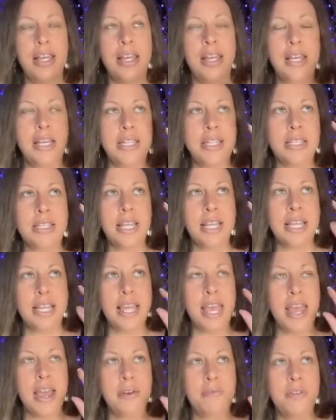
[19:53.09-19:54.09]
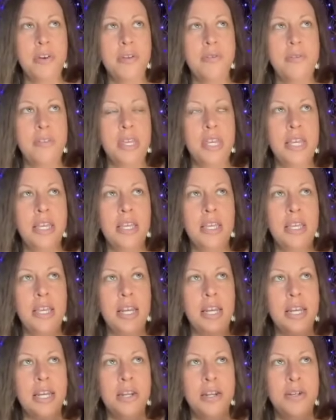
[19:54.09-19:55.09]
It's like everything,
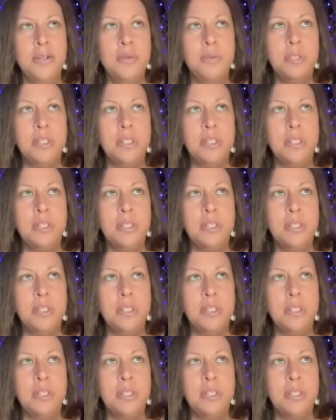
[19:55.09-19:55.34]
and I know